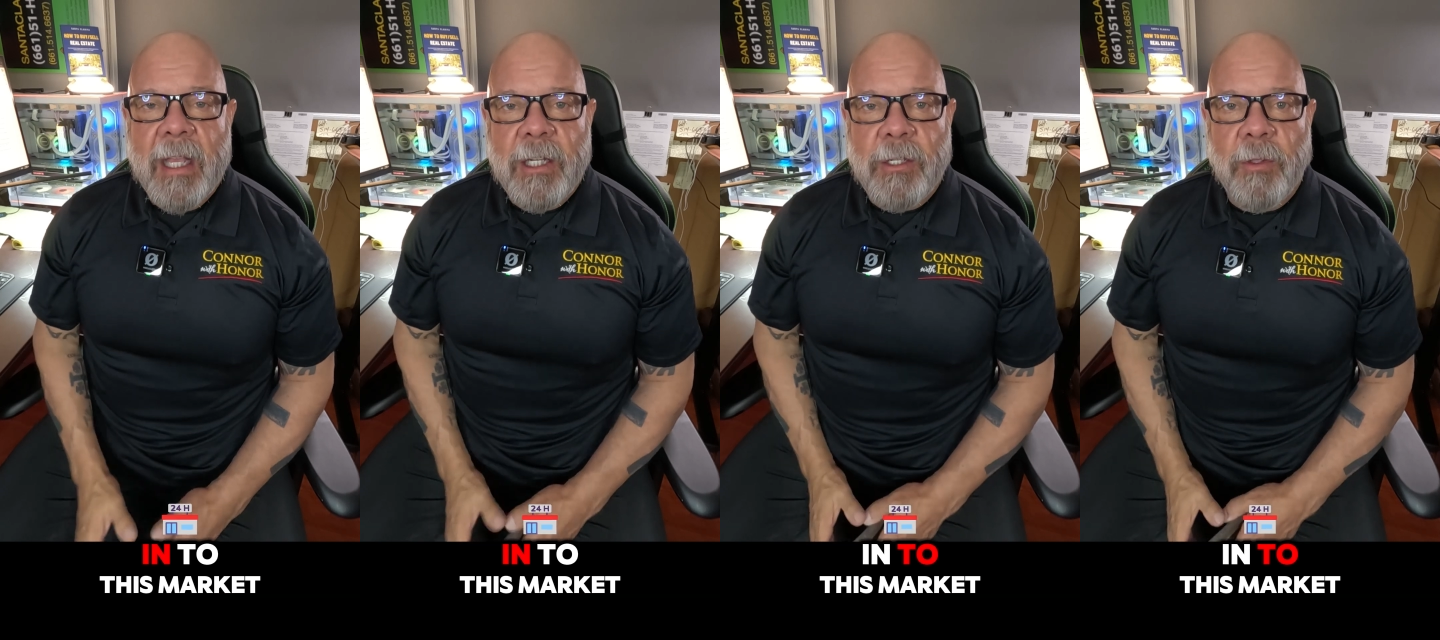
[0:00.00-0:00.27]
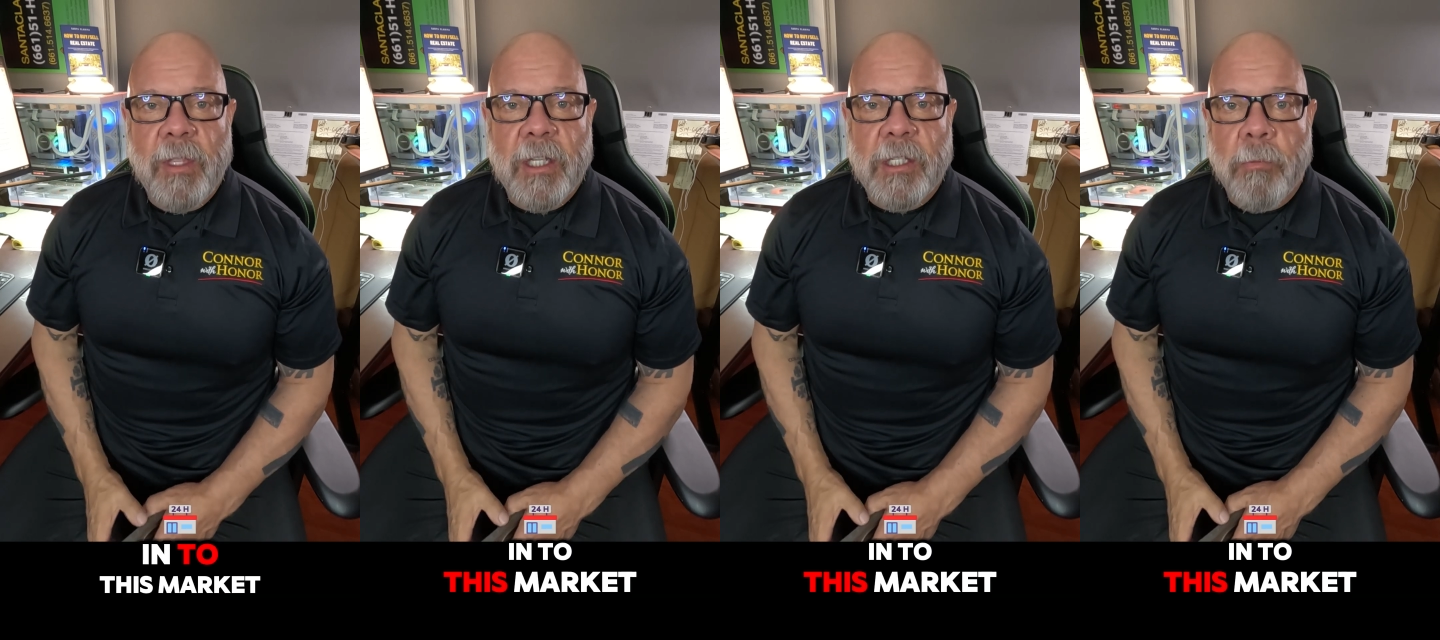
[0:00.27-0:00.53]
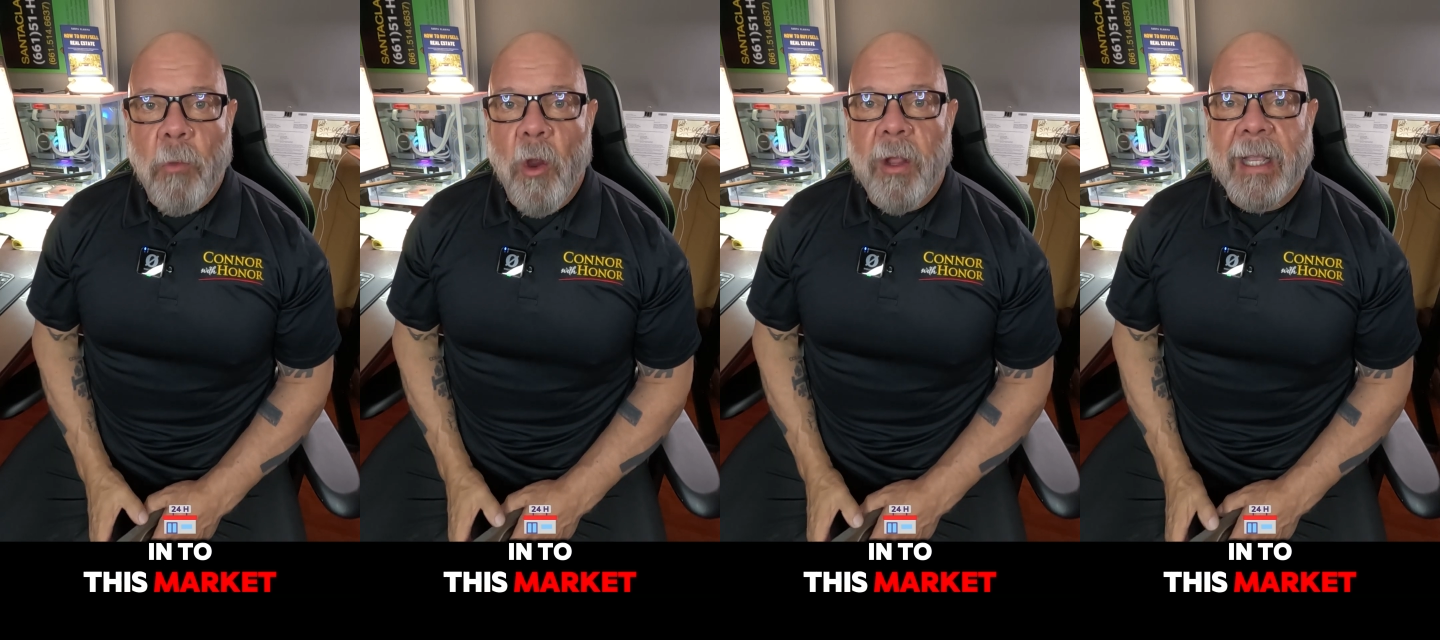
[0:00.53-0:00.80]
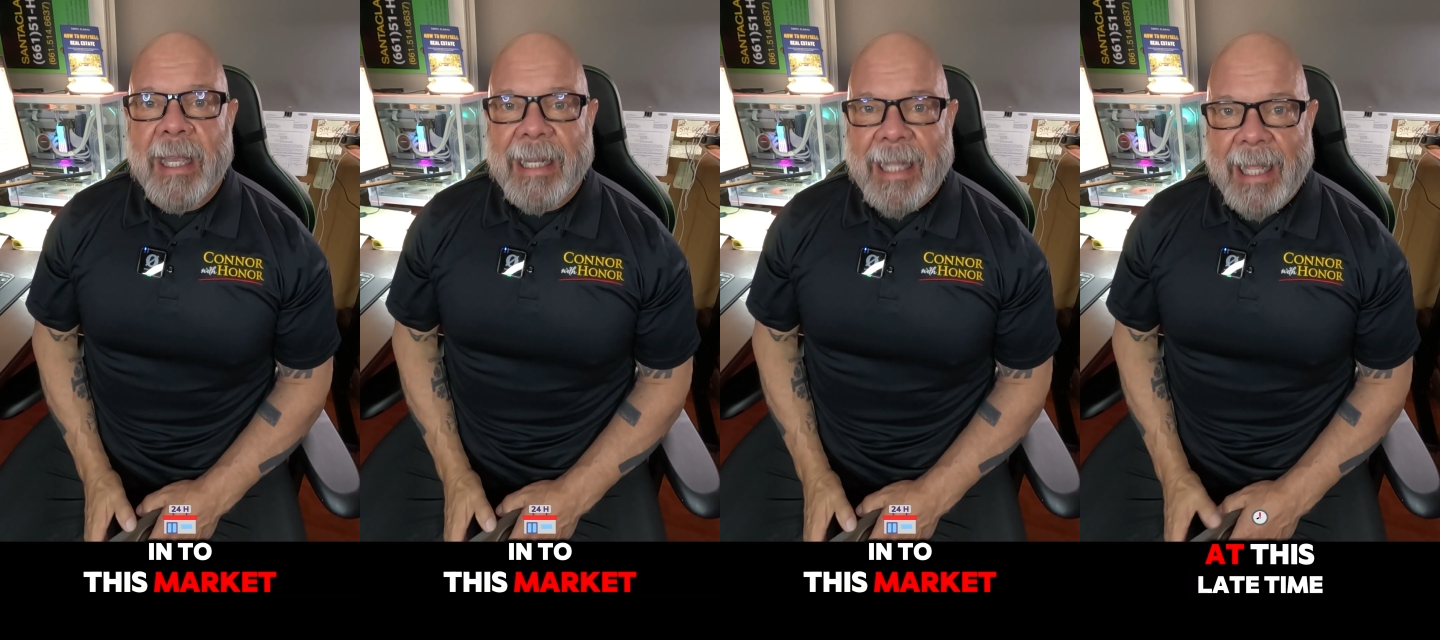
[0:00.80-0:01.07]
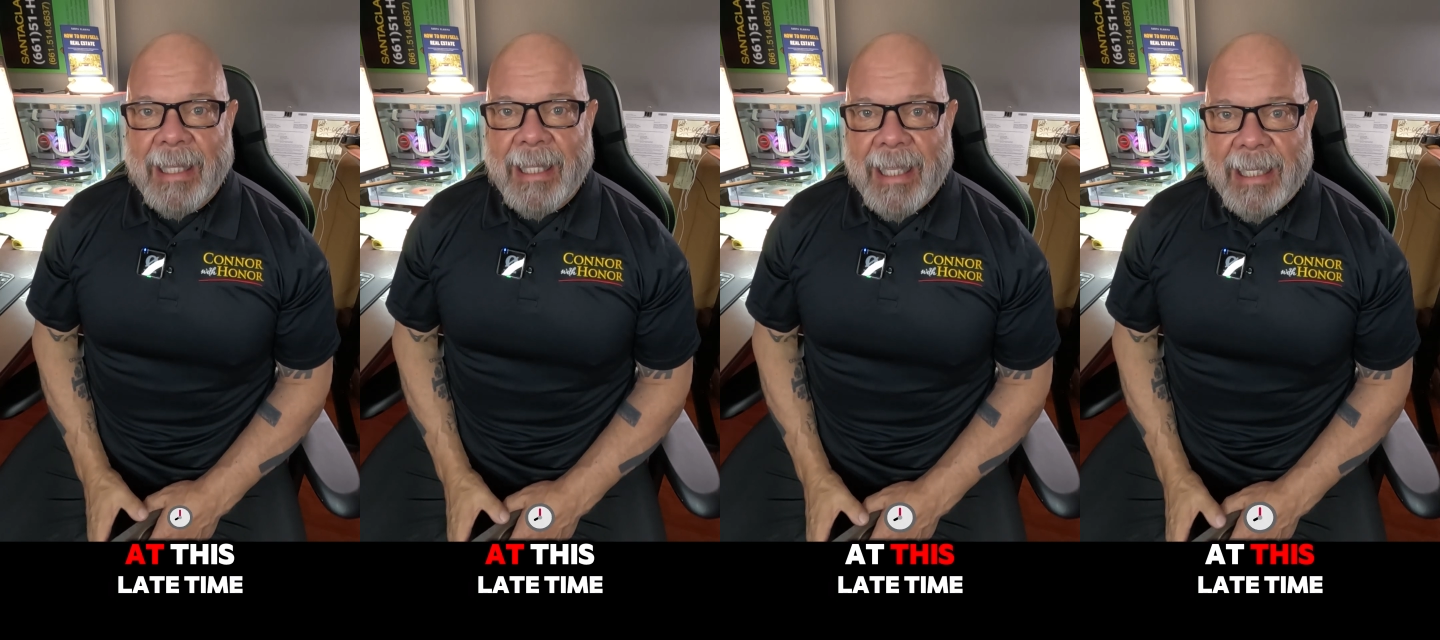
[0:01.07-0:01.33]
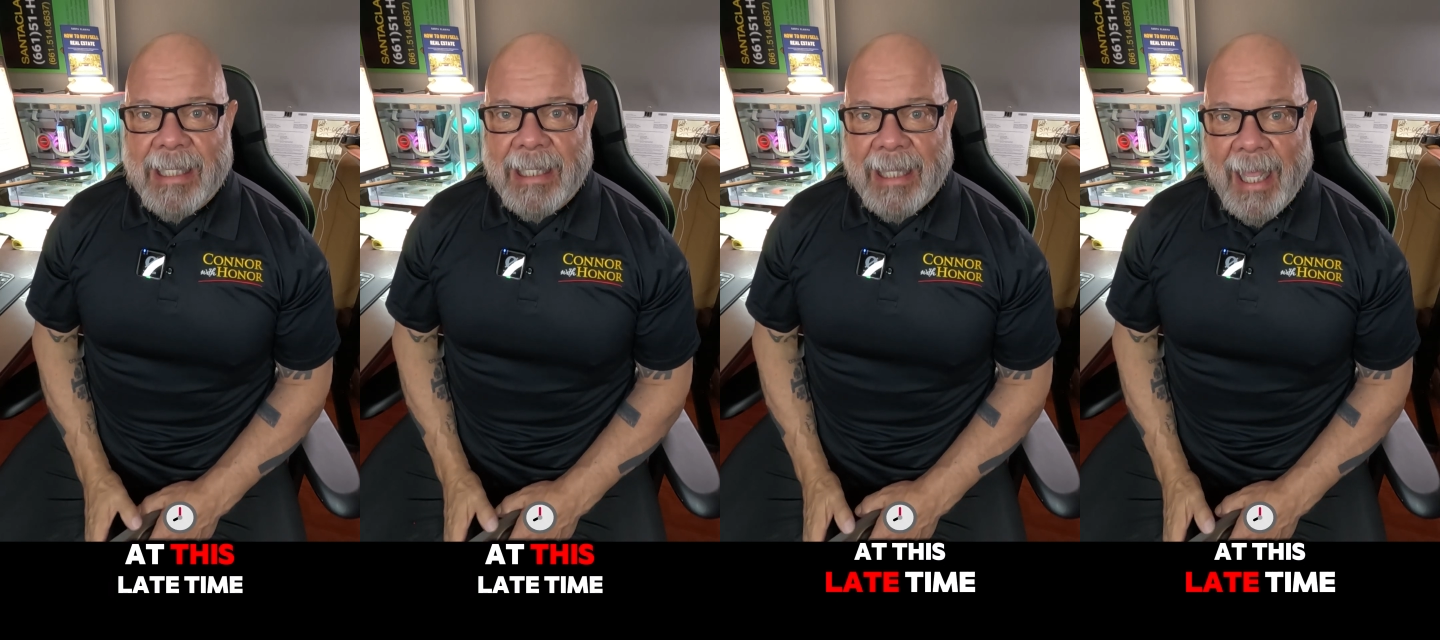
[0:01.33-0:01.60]
to this market at
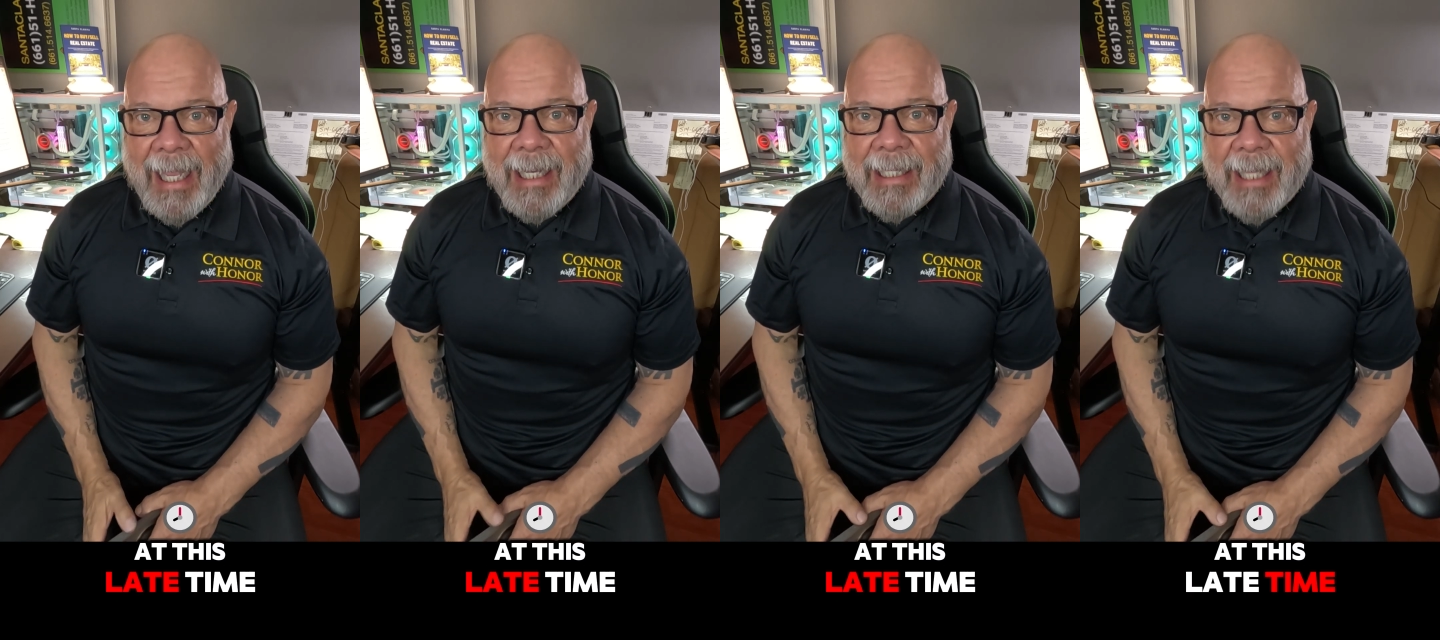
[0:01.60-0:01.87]
this late